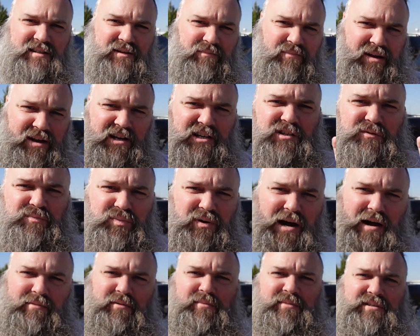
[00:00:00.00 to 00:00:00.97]
the biggest
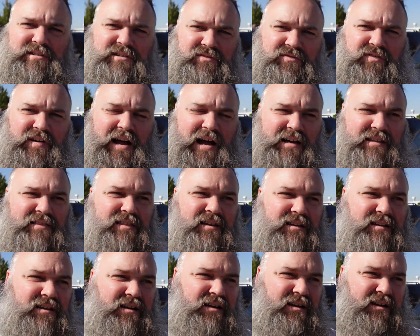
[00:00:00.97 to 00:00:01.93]
problem is the fact
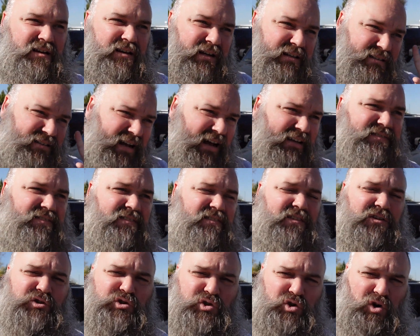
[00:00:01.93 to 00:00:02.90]
that it's not that
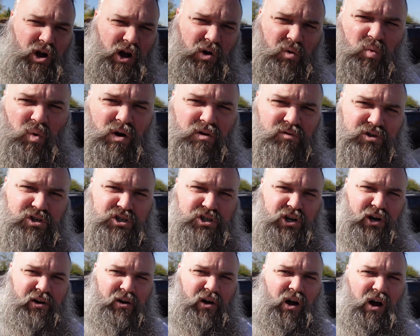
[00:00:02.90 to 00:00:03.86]
the truck won't
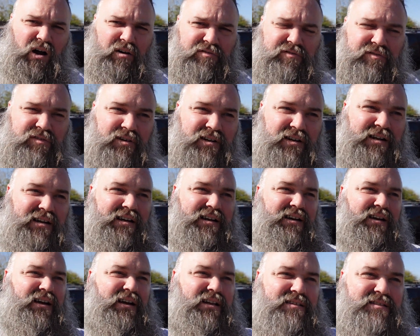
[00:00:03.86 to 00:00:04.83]
shut off.
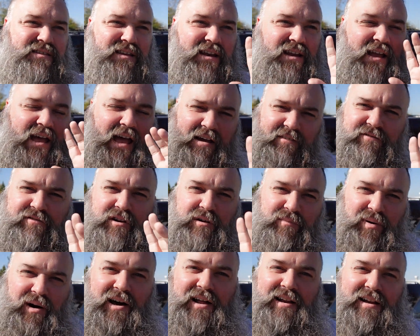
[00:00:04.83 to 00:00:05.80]
It's that
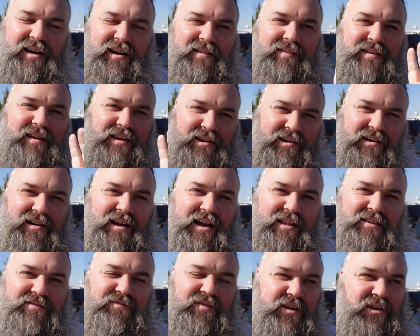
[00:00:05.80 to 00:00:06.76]
everybody on the
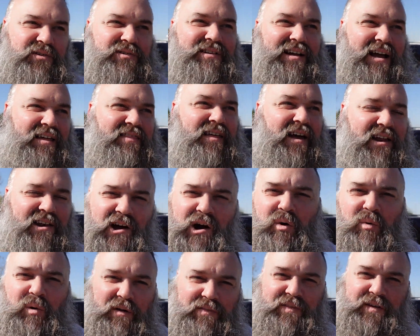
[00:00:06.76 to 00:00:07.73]
internet feels like they
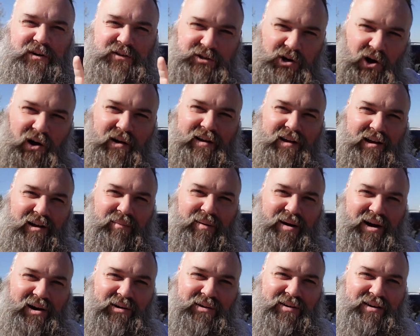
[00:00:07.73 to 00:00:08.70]
know what they're talking
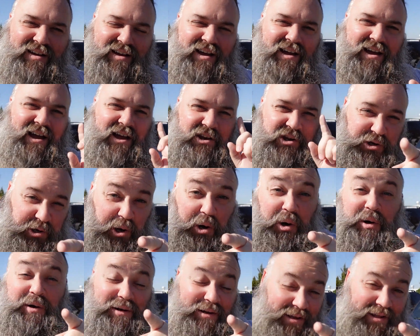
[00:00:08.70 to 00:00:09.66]
about, and
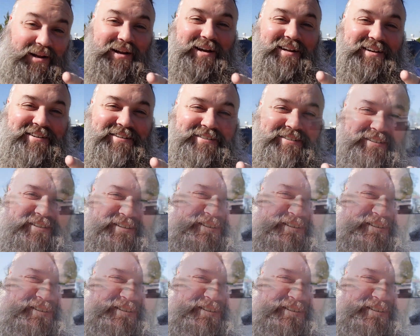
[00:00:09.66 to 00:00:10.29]
you're an idiot.